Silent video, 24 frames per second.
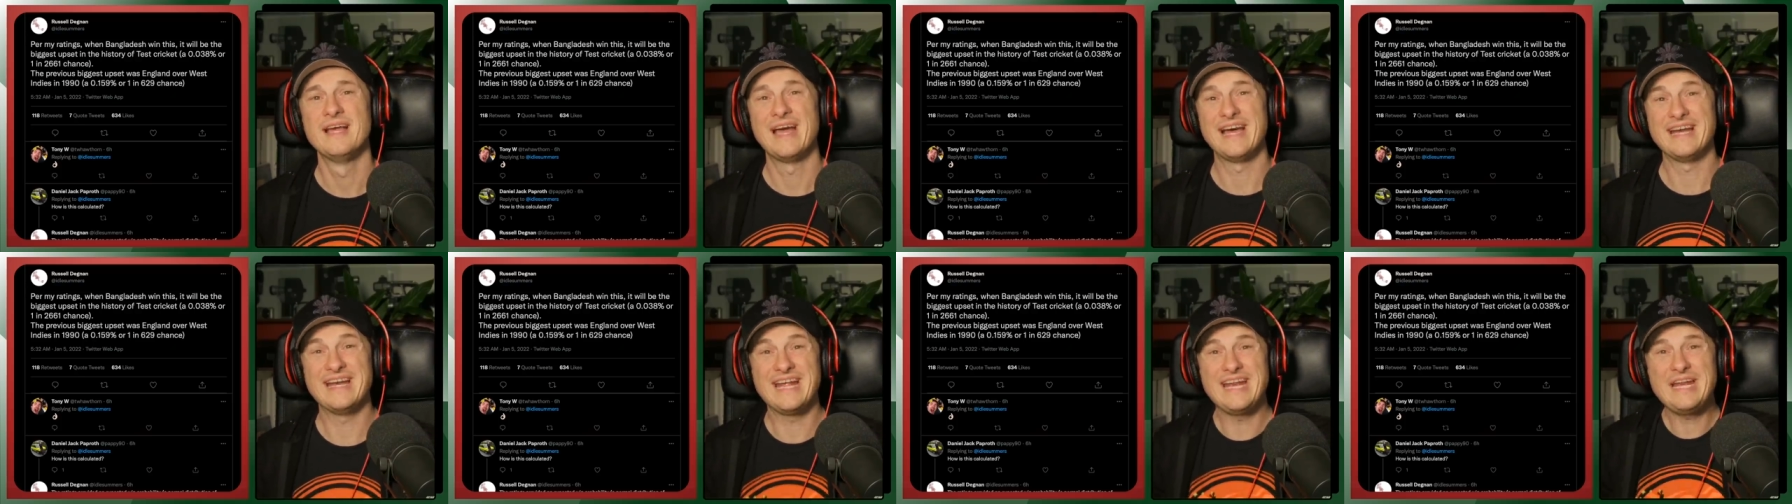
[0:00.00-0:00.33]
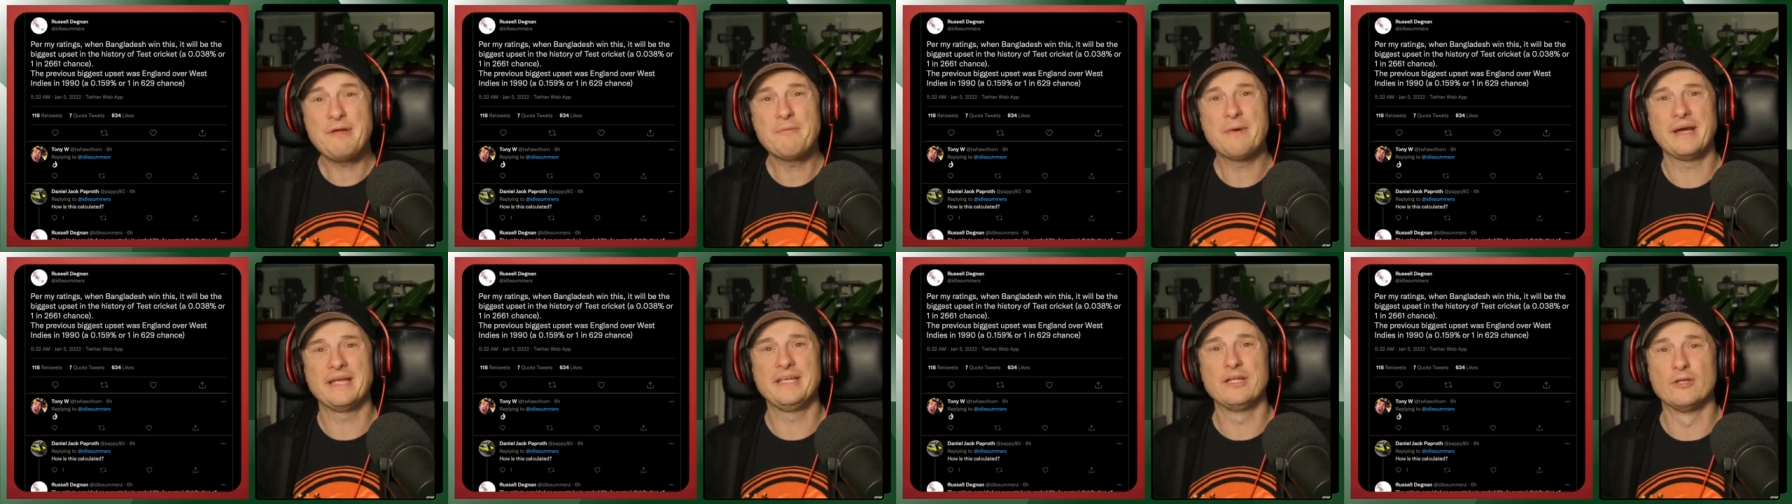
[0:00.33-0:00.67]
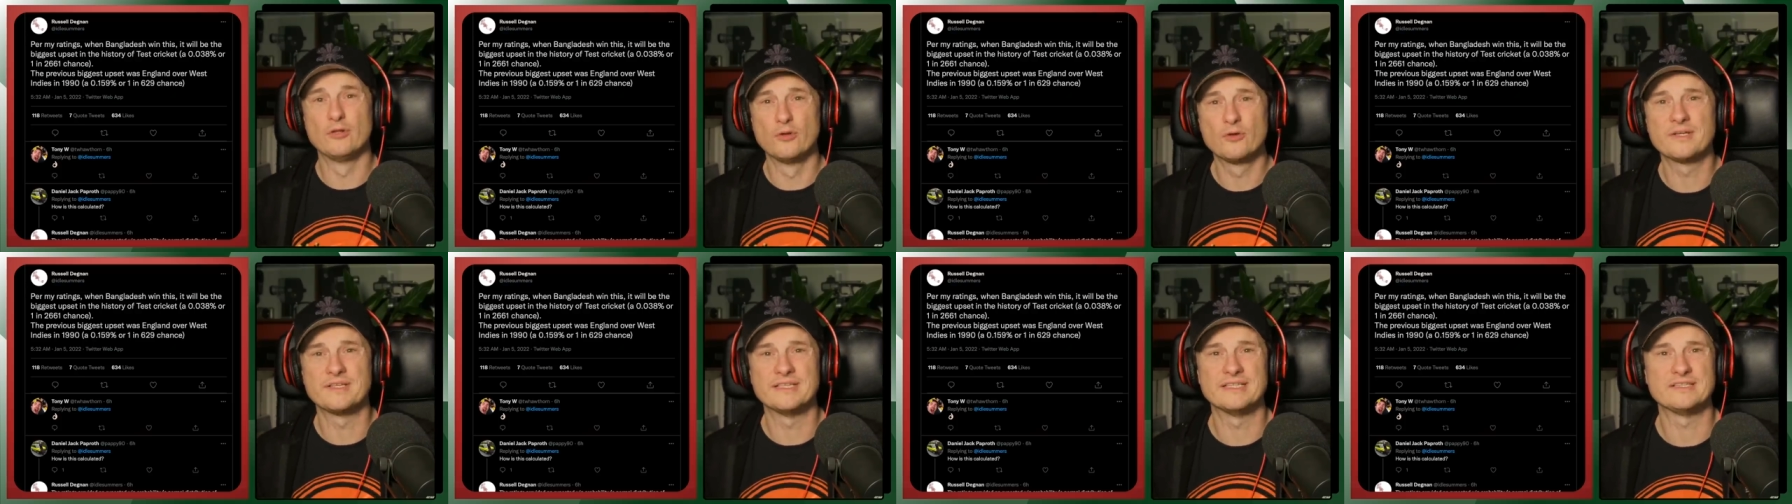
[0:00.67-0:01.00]
And any way you
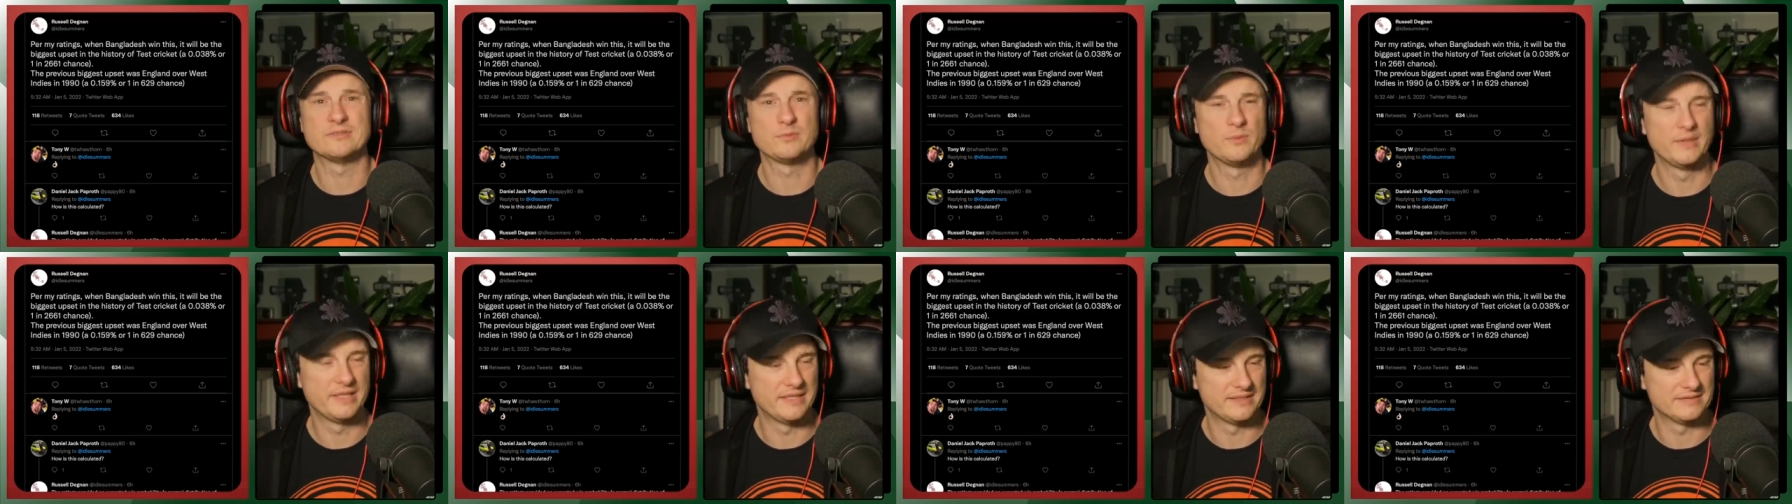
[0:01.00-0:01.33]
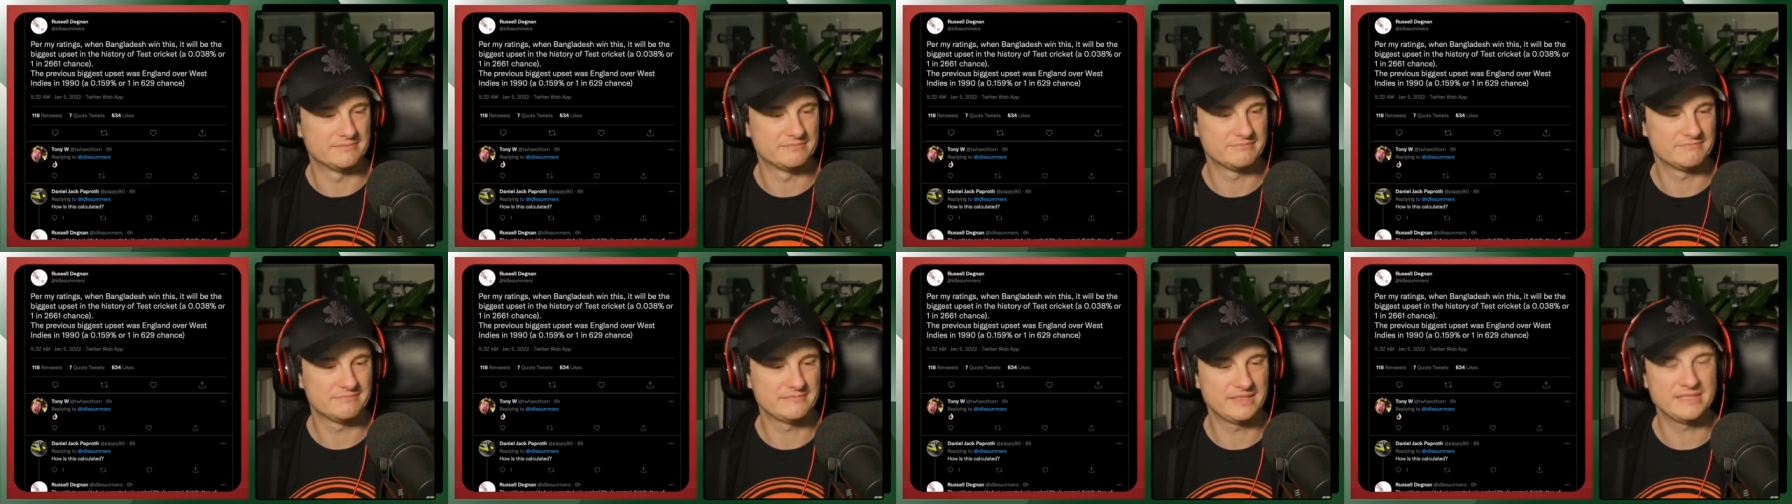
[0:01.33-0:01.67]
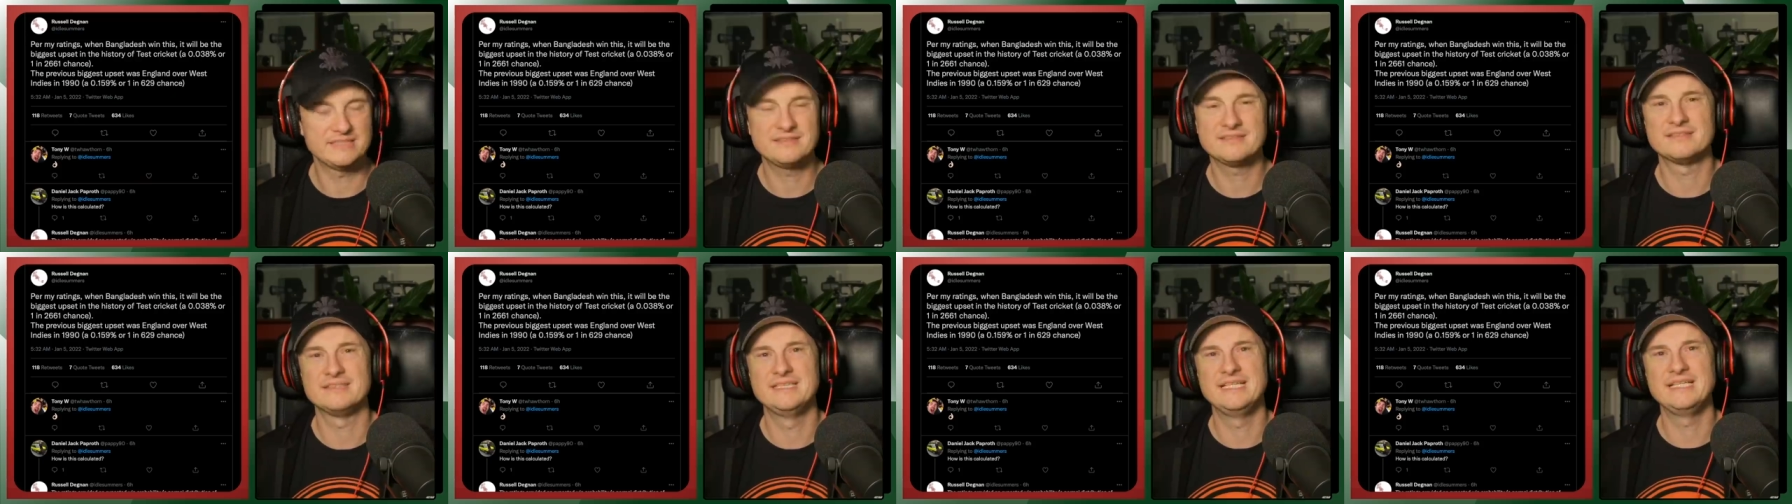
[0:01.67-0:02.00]
look at this win,
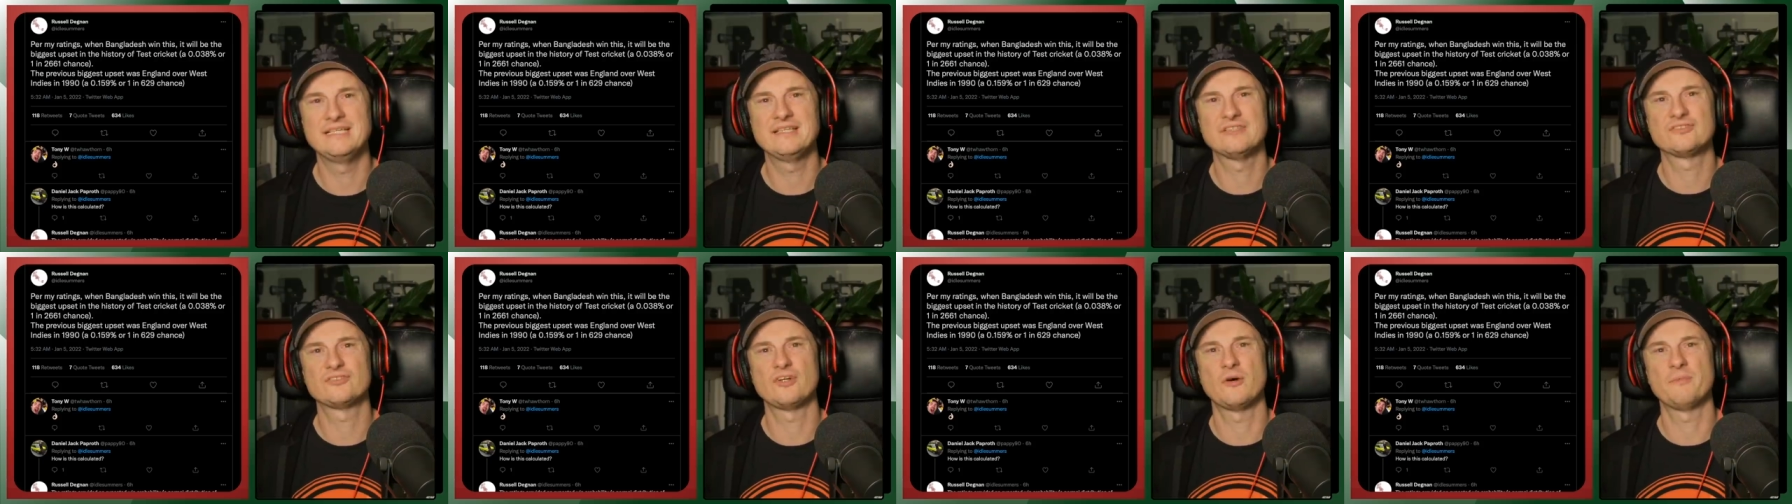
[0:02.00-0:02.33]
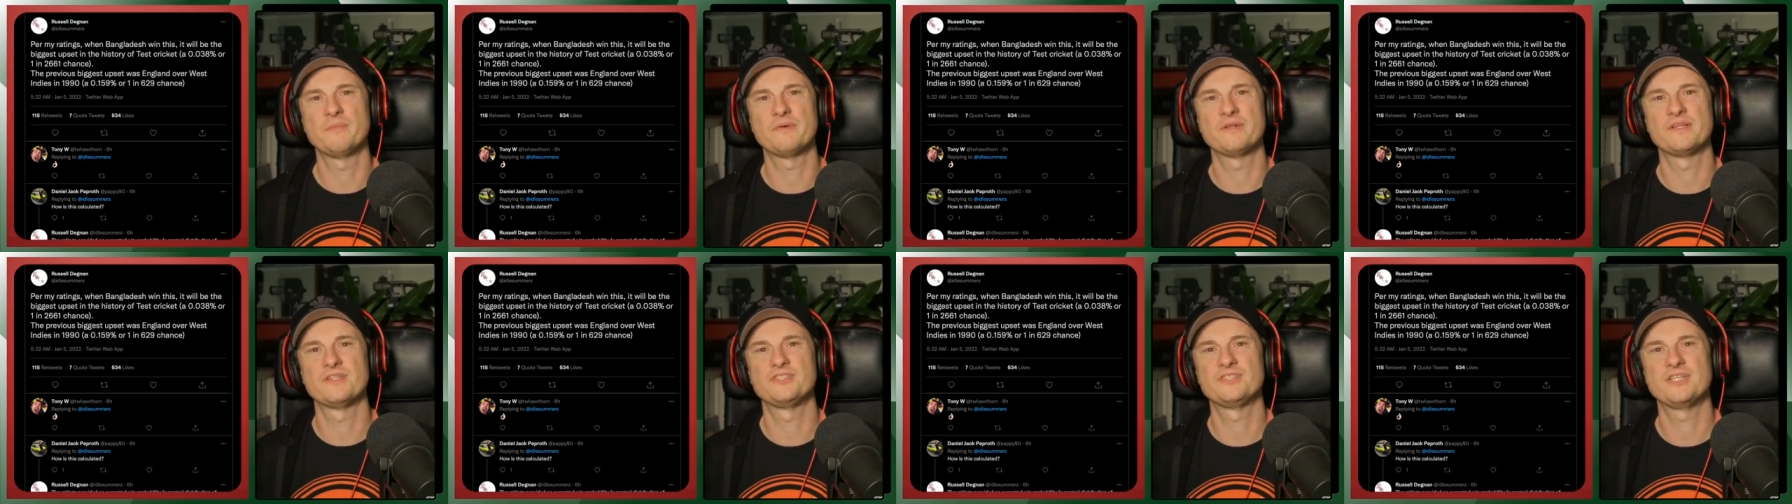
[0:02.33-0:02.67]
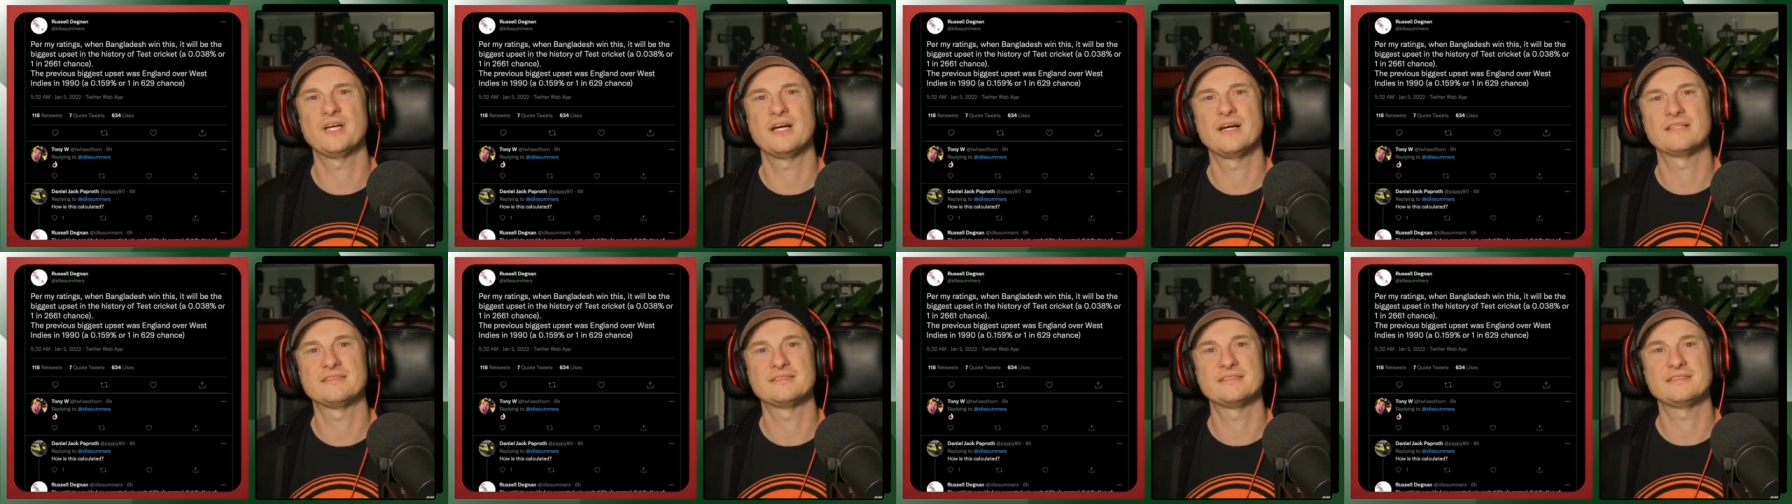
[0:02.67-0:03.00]
it's near the top of the
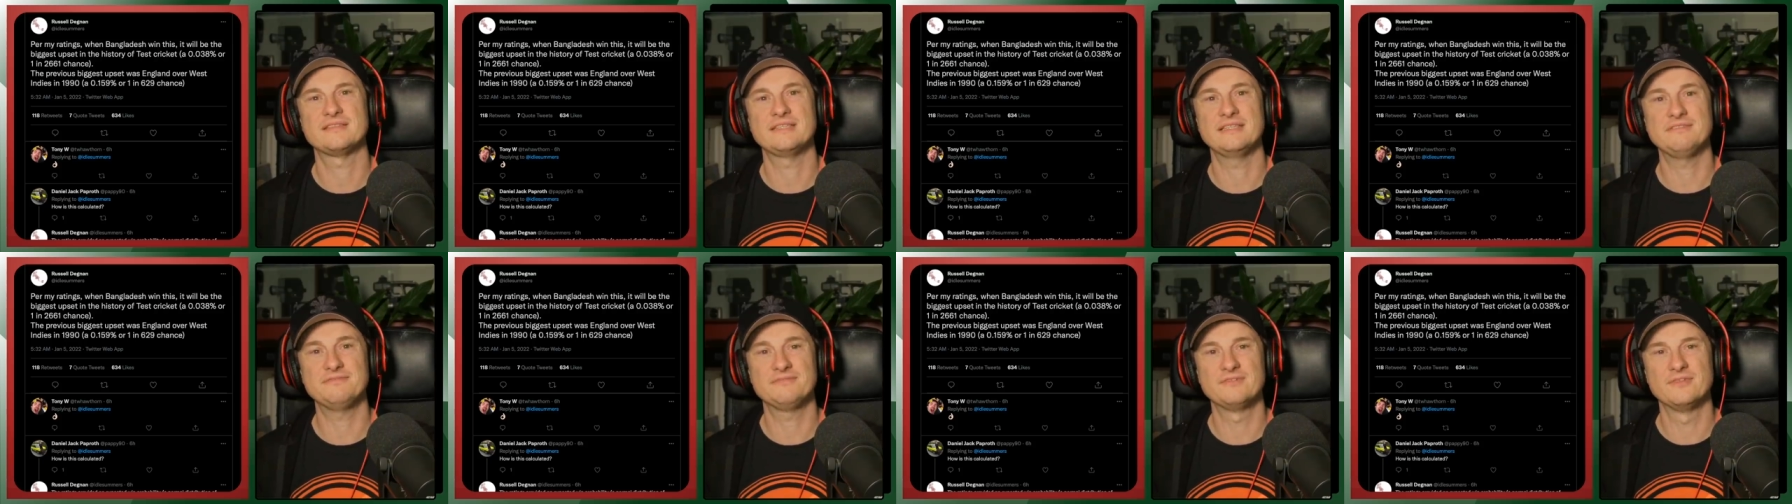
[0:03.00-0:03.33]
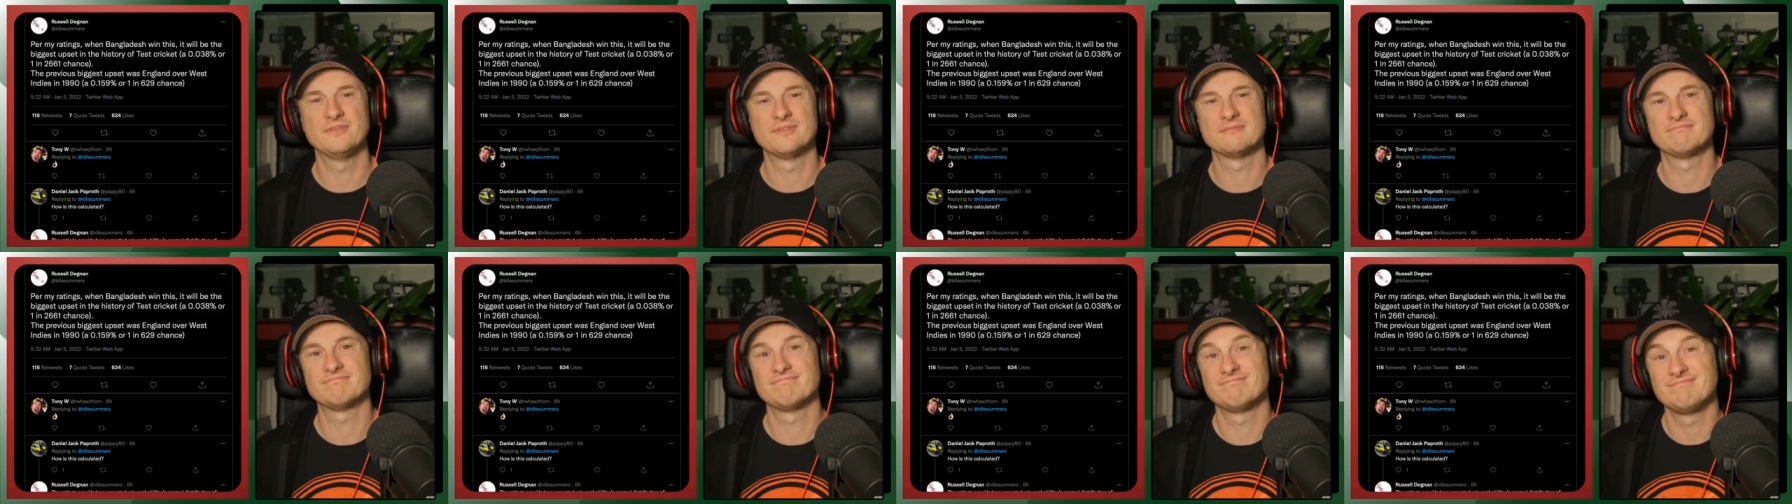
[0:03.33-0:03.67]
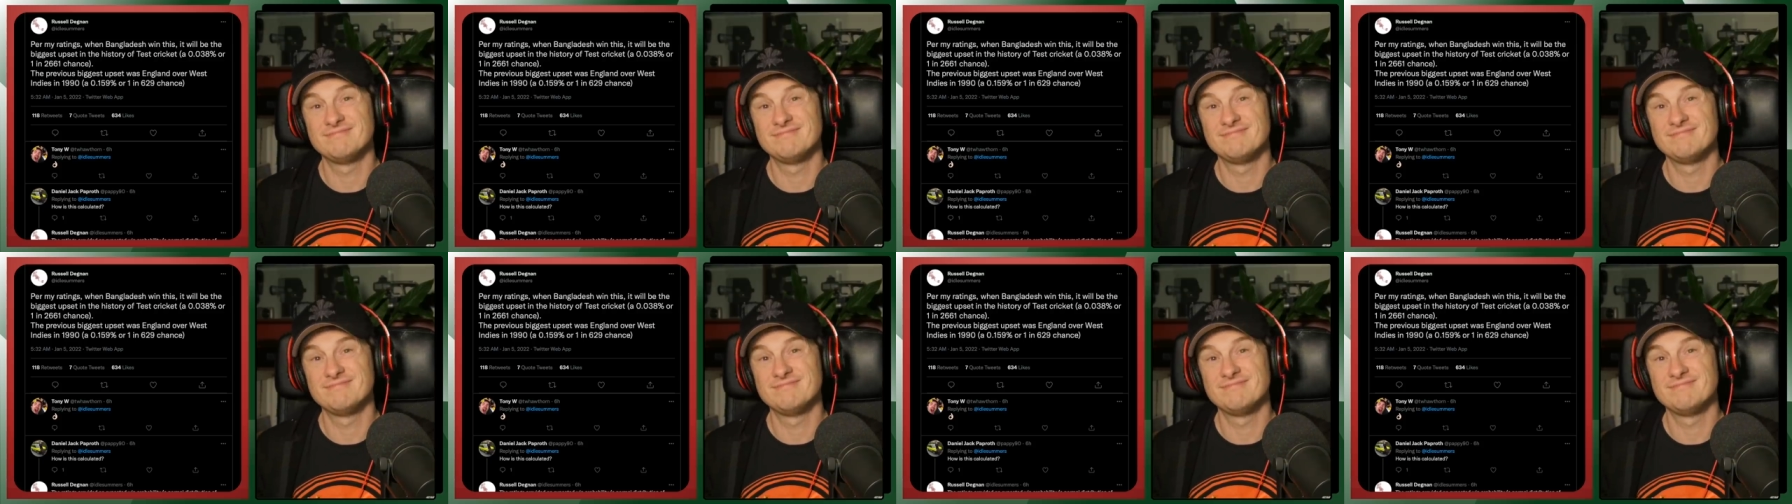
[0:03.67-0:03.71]
charts, if not,